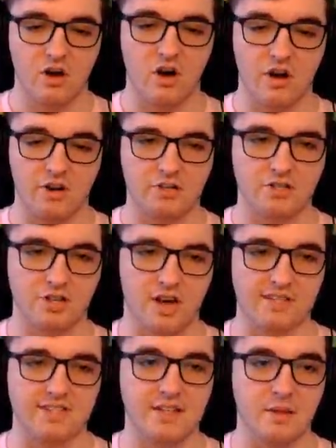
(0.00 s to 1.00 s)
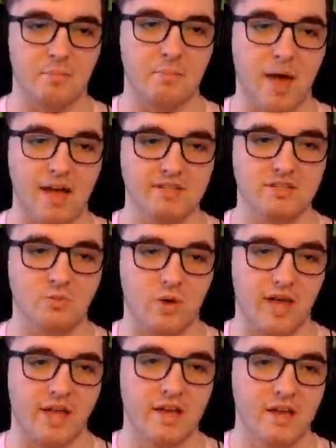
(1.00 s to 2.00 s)
on your shots, and the best
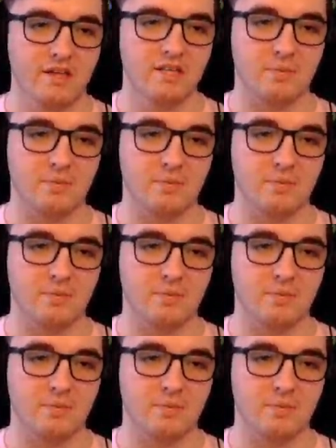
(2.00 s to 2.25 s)
way to